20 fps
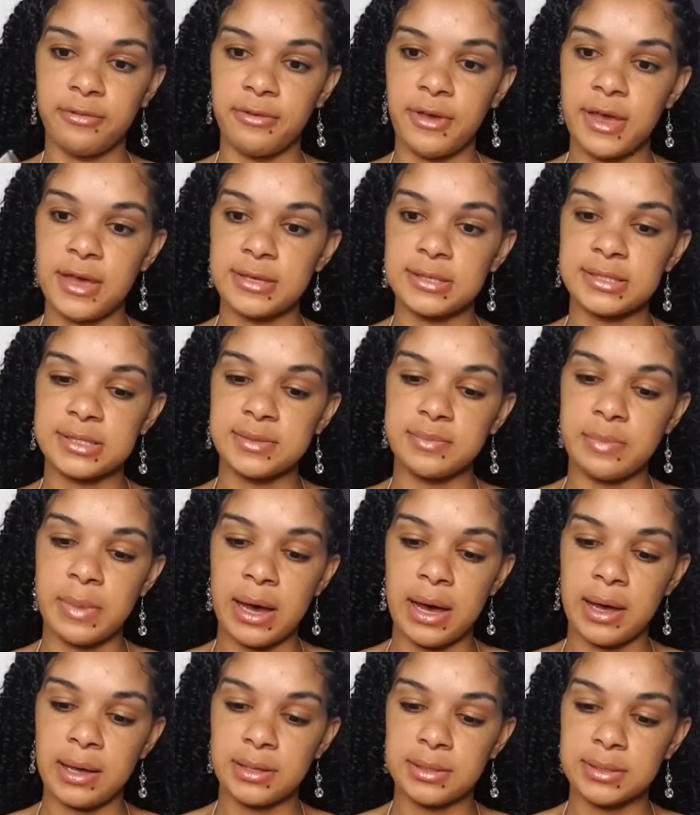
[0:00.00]
face
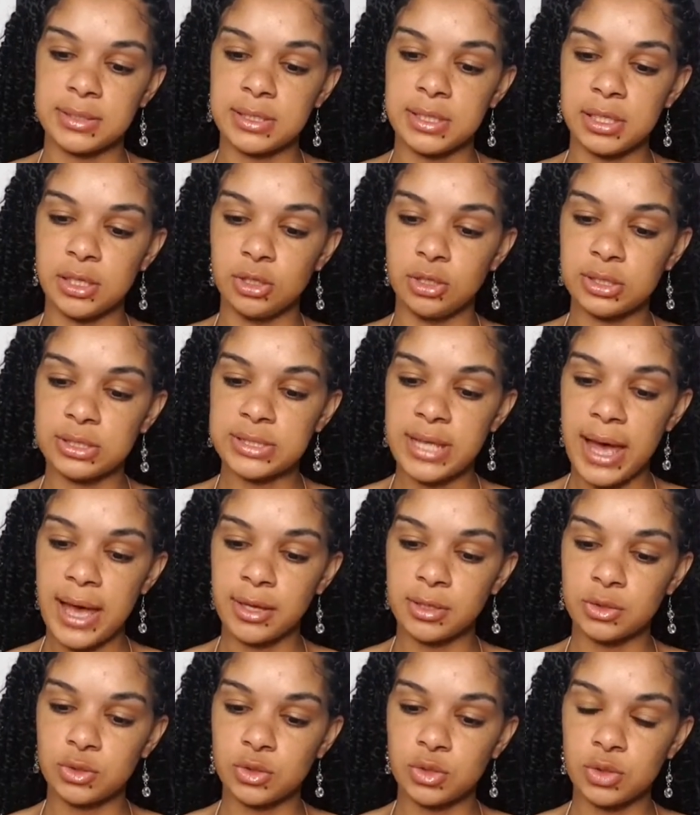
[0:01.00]
mask it looks like